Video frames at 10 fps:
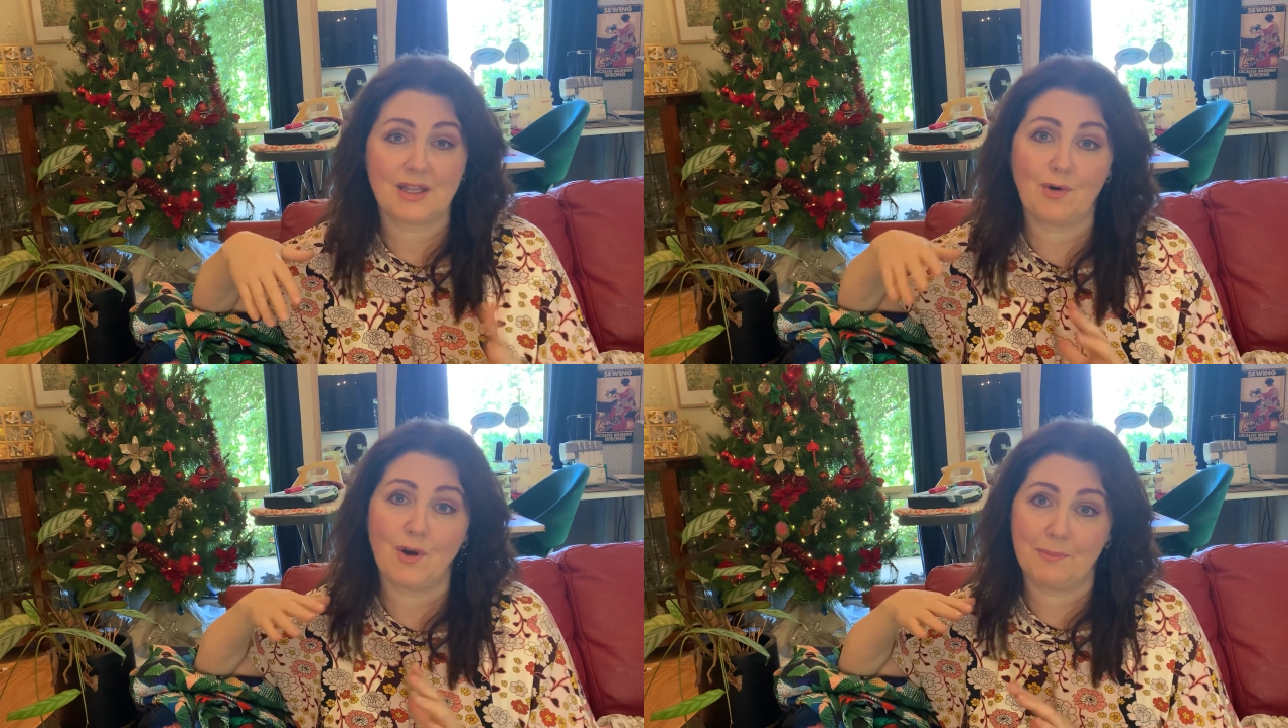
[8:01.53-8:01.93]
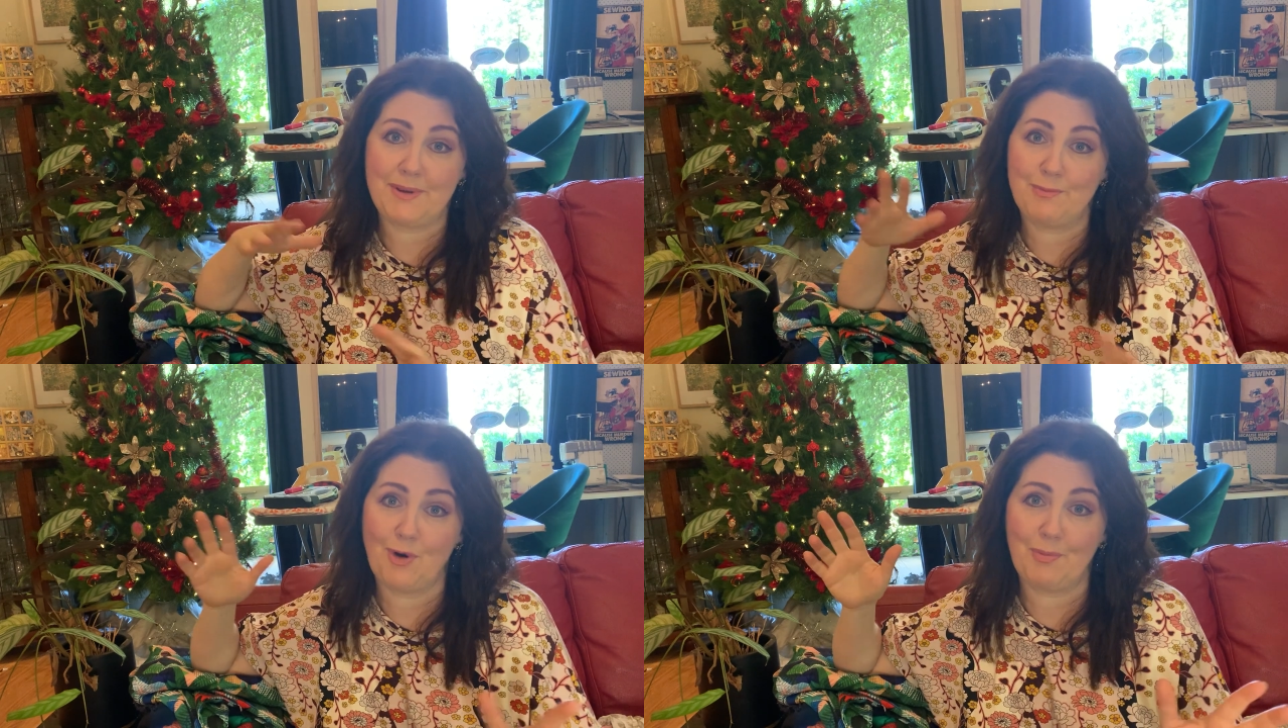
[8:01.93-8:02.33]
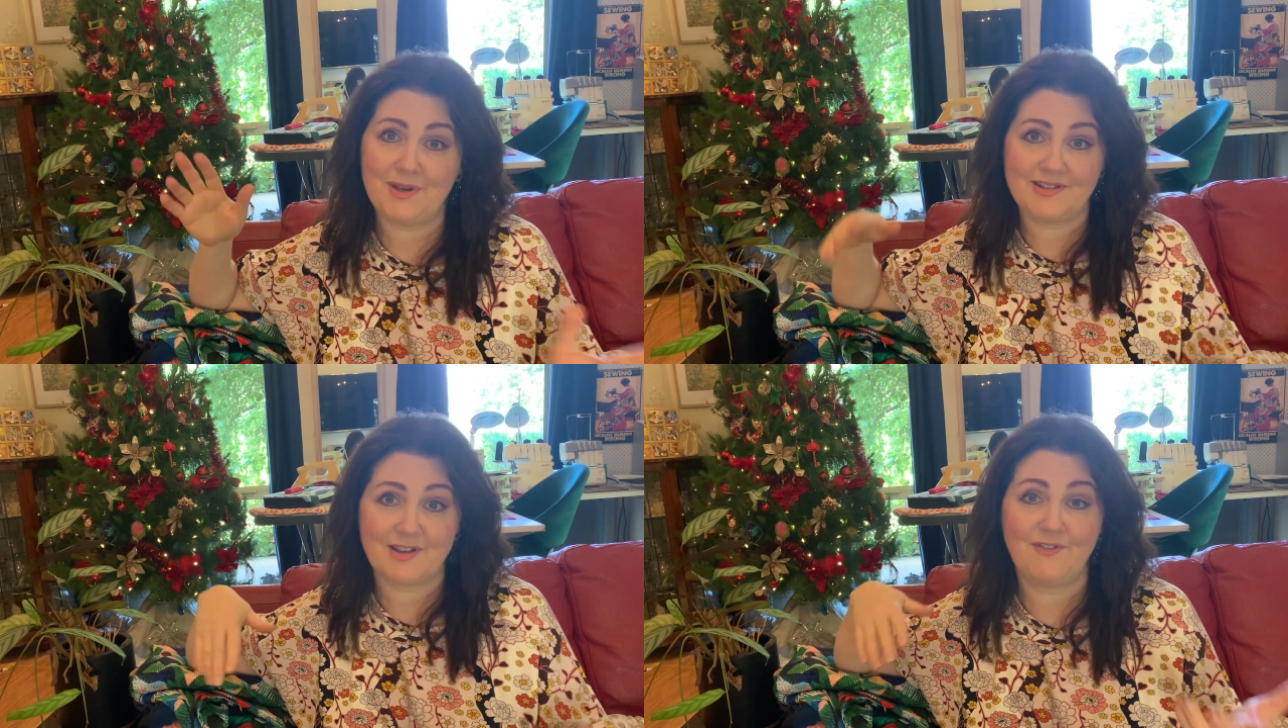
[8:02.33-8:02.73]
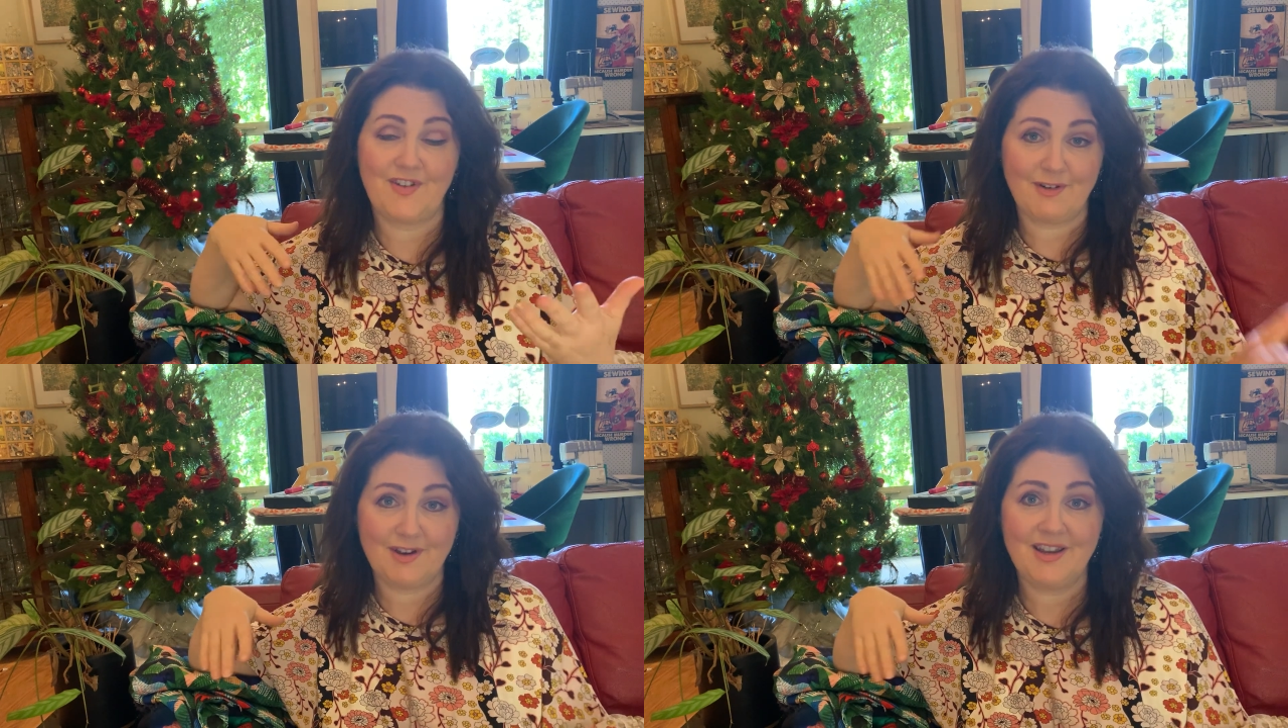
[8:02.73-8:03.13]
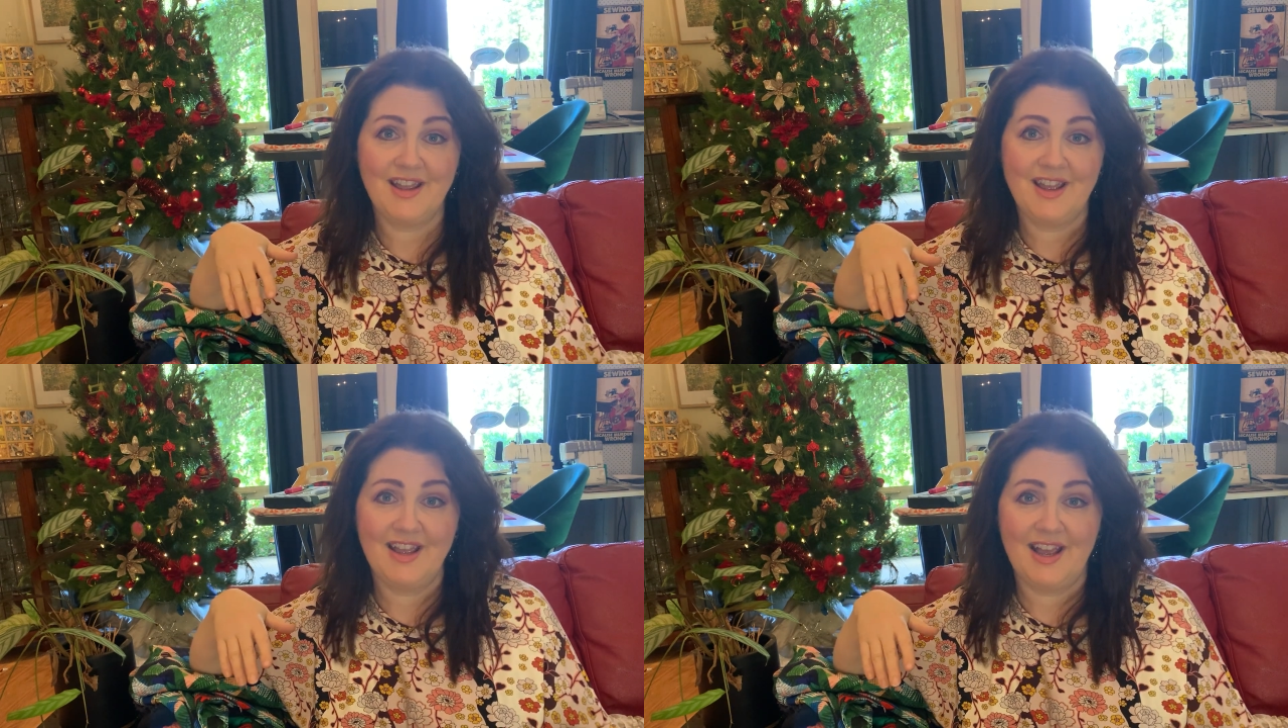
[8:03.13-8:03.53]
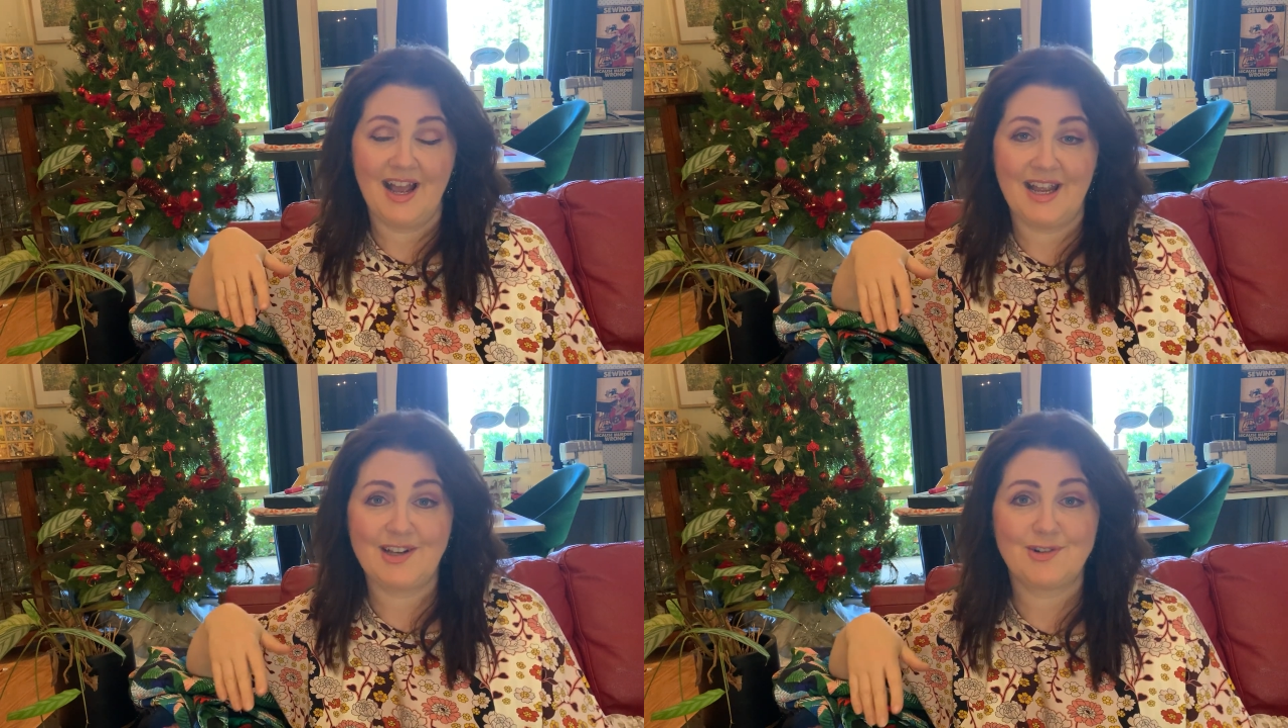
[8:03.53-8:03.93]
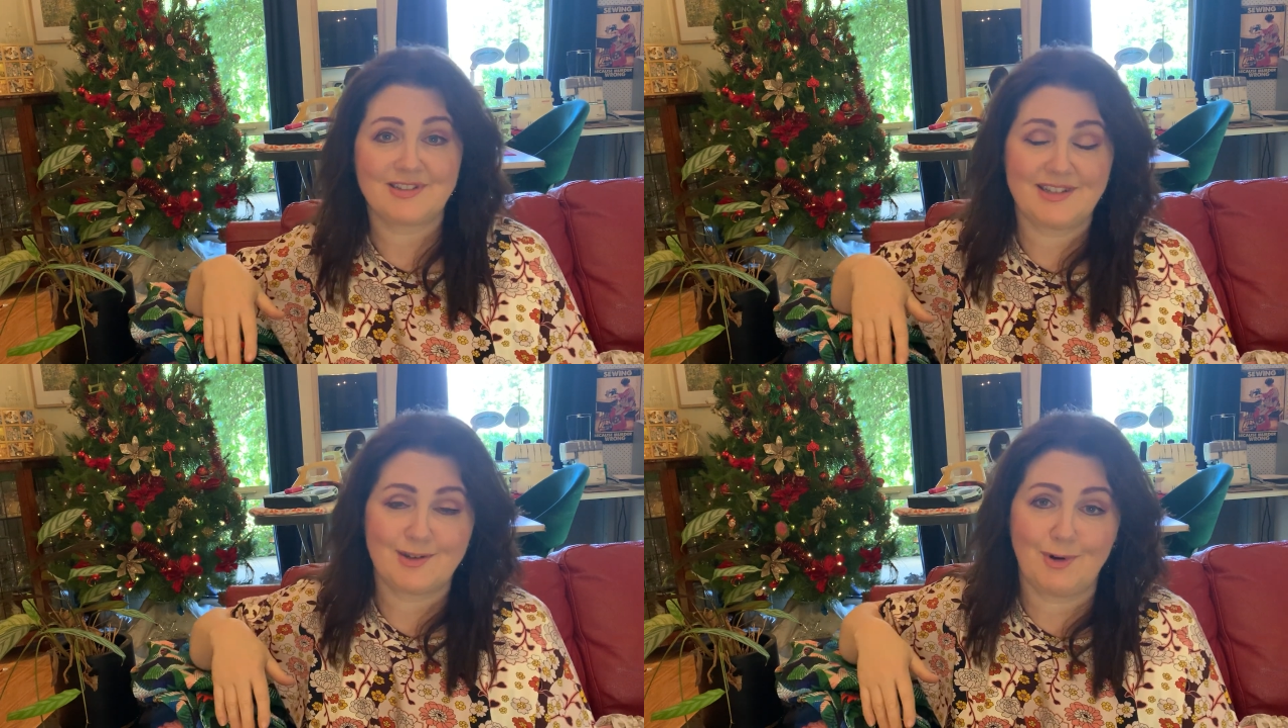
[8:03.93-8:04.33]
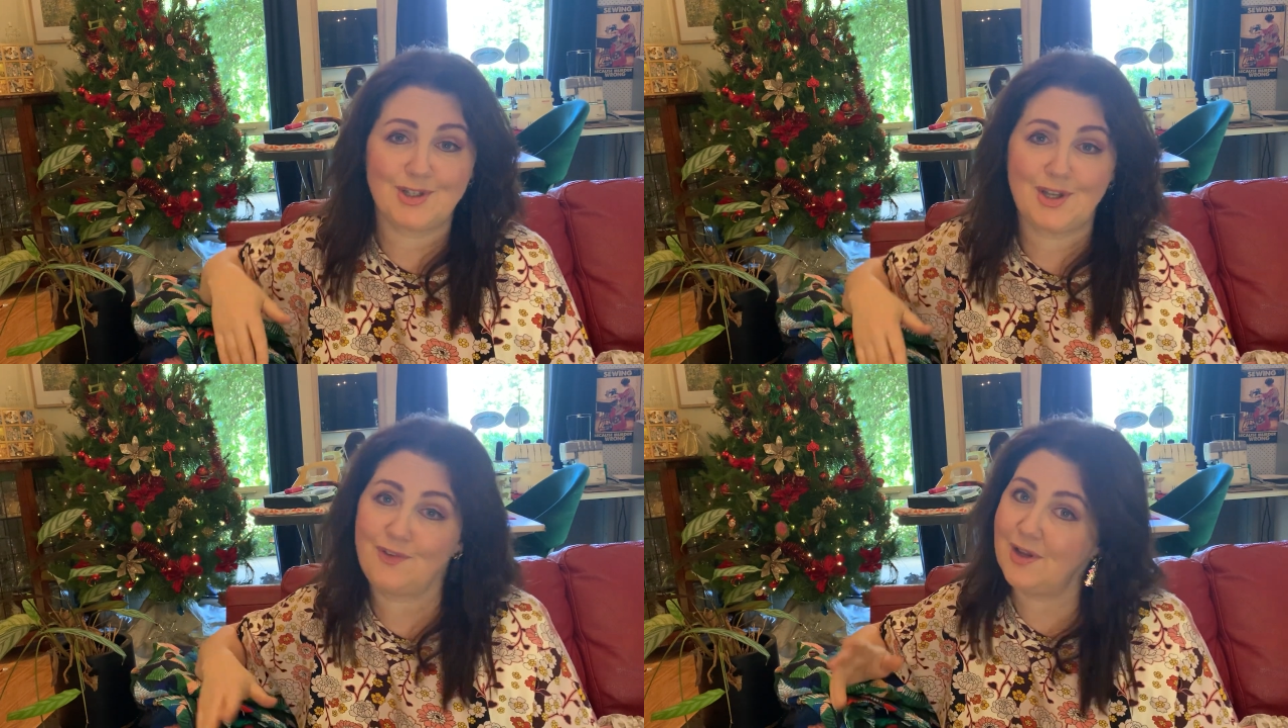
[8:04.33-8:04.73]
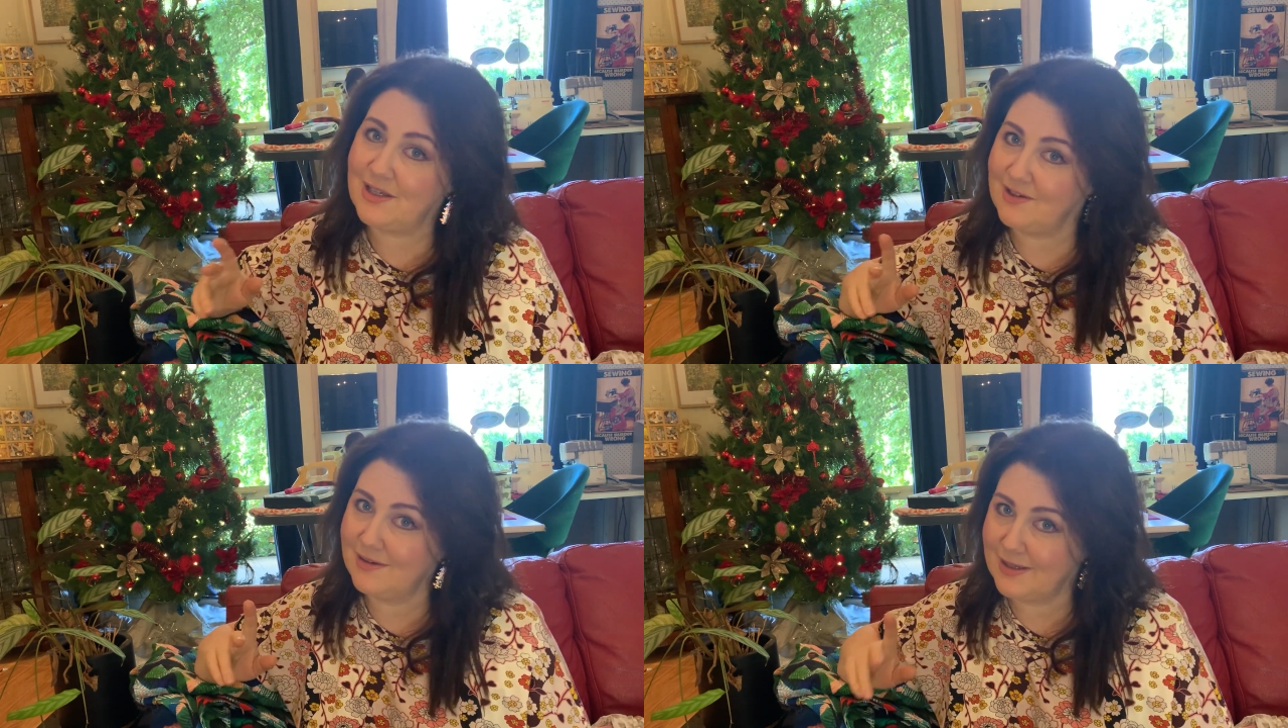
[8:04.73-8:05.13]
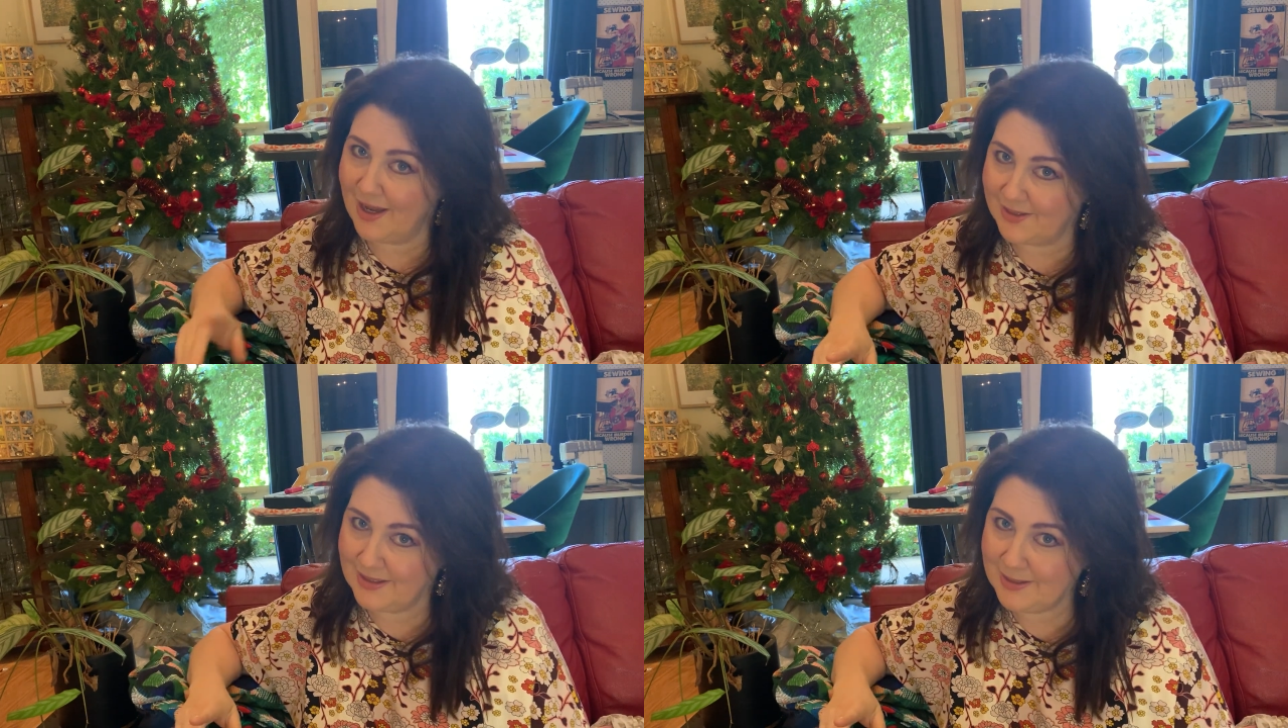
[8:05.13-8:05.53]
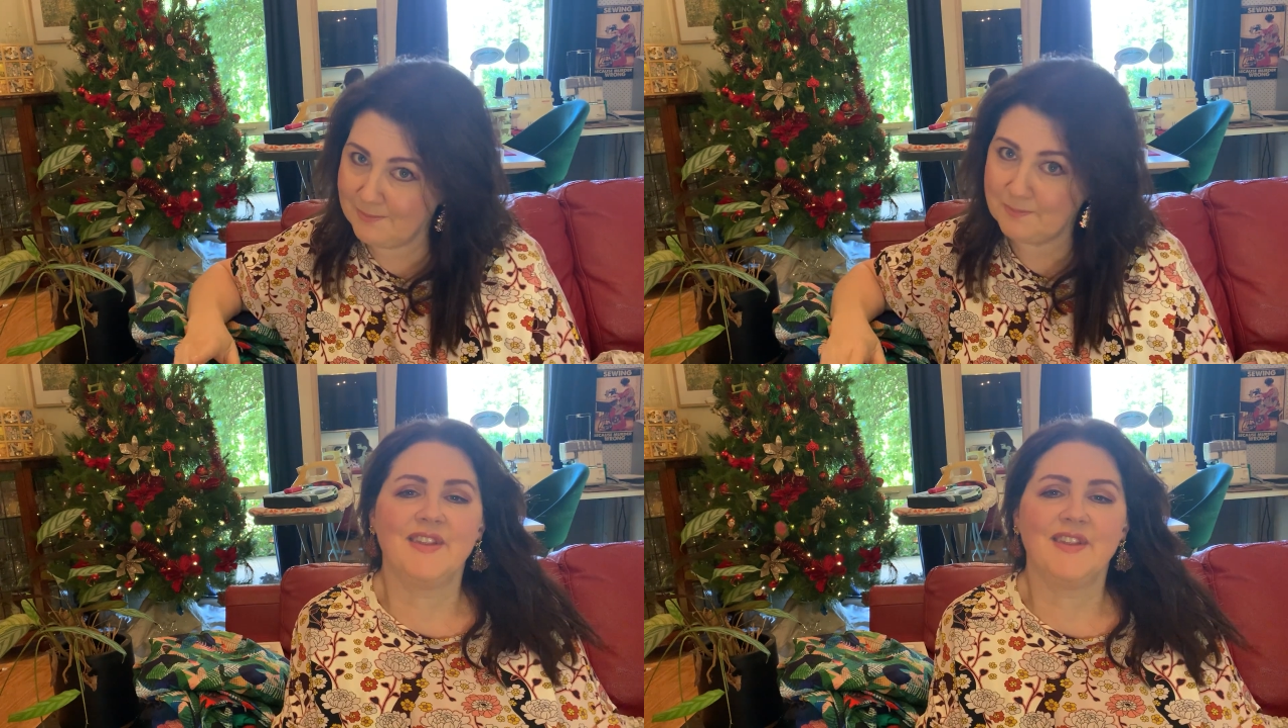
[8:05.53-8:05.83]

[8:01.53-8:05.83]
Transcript: quite a big property. So very interesting to watch if you're into your gardening.